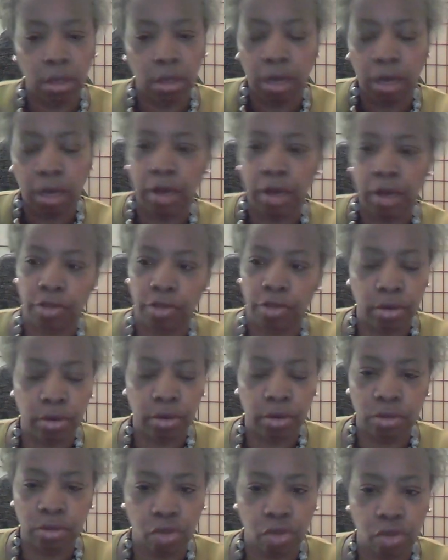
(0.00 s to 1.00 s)
another
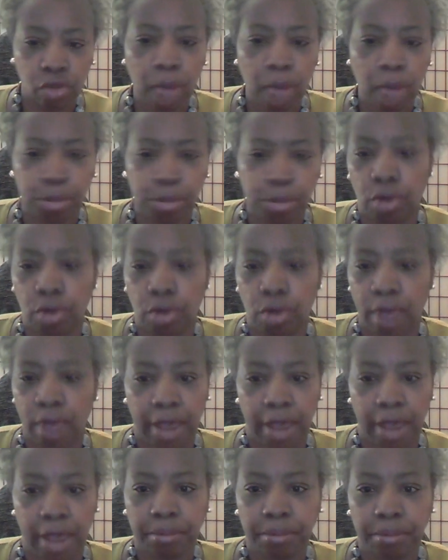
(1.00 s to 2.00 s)
drama
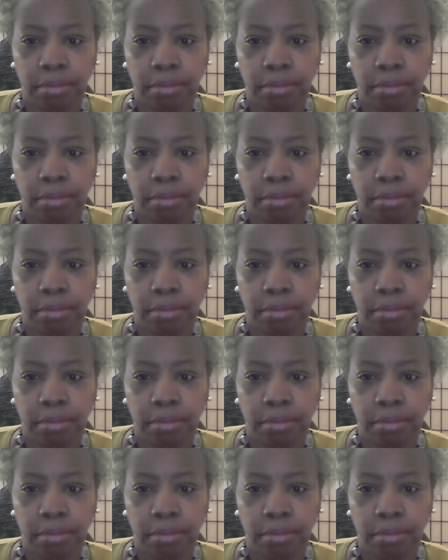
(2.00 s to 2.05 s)
program.